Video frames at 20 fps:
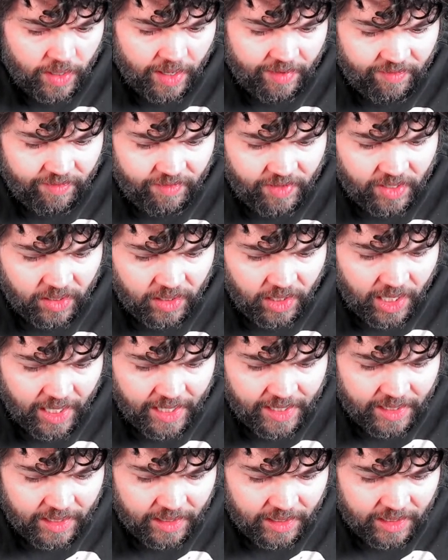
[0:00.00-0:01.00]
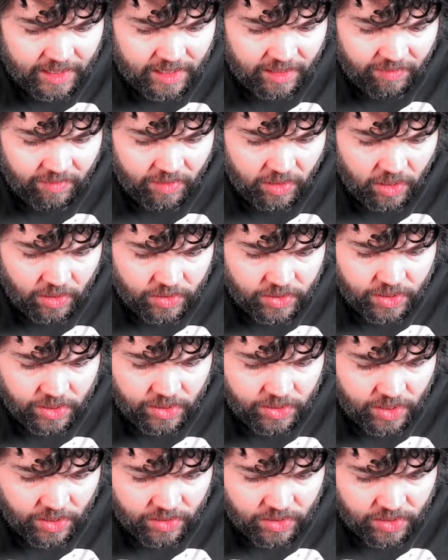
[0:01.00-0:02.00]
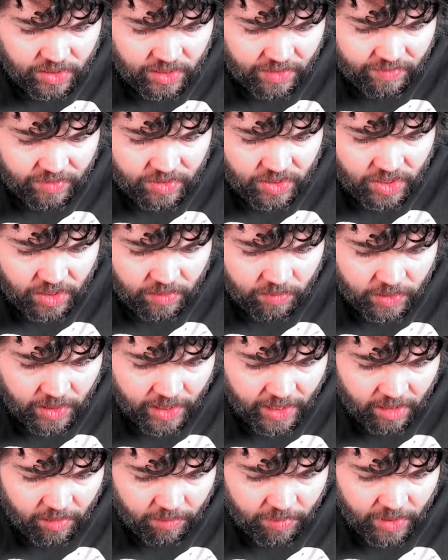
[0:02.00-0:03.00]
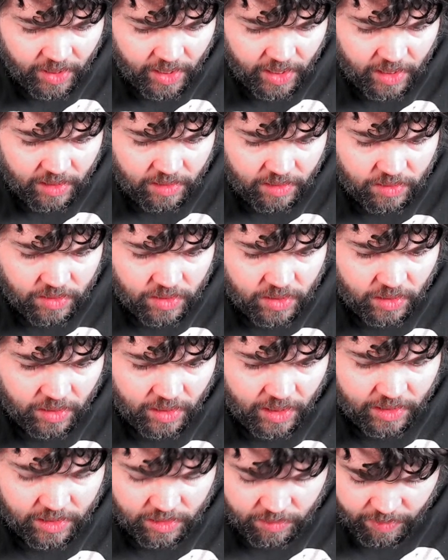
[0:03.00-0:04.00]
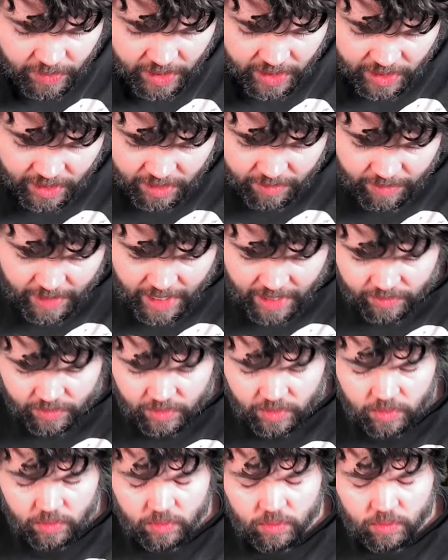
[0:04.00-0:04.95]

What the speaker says: I feel like a little velocity sensitivity would help here. So let's pick an amount.